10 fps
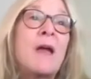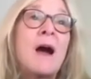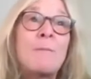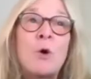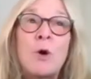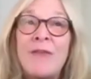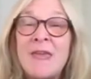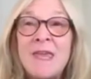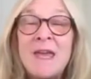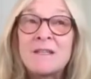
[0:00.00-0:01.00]
um, or they
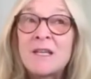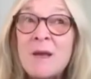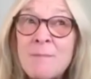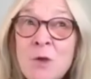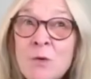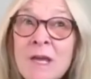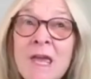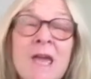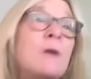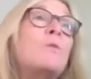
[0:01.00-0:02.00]
can't
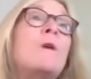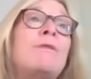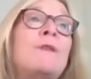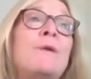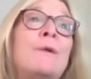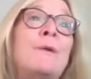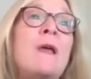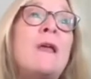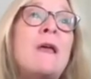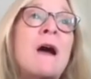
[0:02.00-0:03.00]
communicate with you,
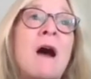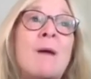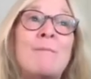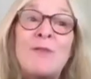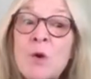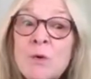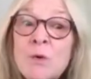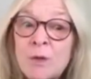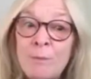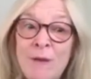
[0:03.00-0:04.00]
um, those
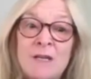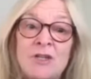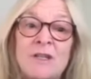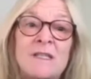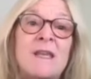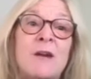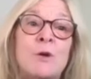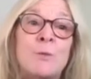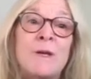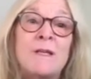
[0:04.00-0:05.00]
are patients that
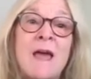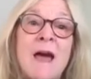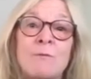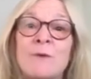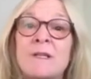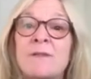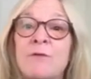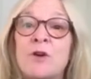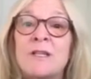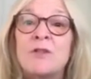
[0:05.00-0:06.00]
are ri- at risk
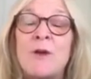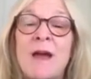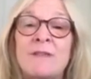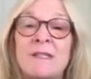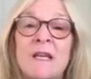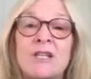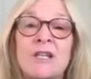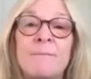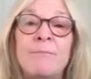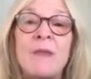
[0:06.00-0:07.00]
for
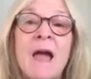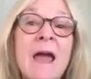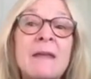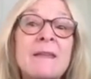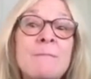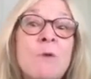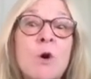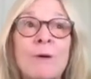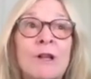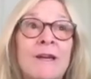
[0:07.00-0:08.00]
extravasation. Highly
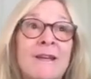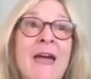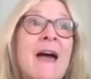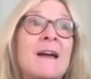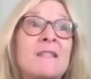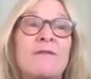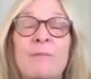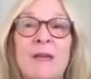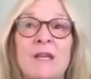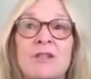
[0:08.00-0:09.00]
mobile and active
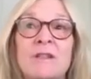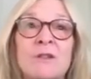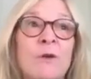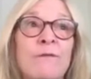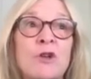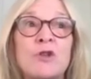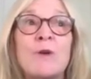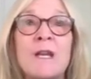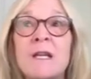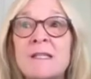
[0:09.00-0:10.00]
patients. So if you're
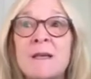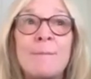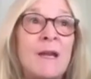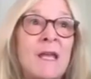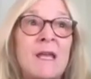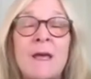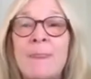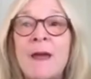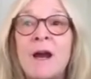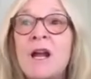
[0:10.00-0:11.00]
treating somebody
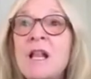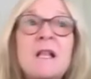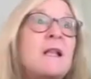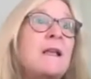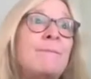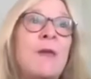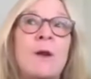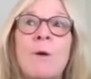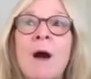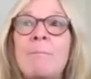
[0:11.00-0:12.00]
and they're you
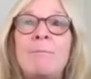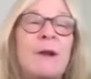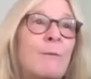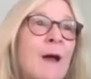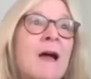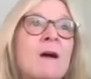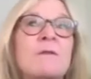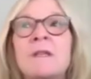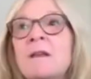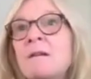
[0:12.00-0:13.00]
know up and
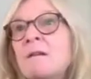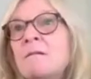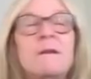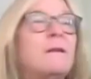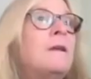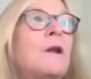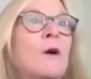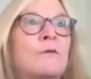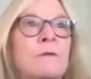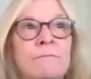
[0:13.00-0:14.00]
around and you
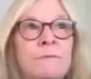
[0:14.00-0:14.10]
know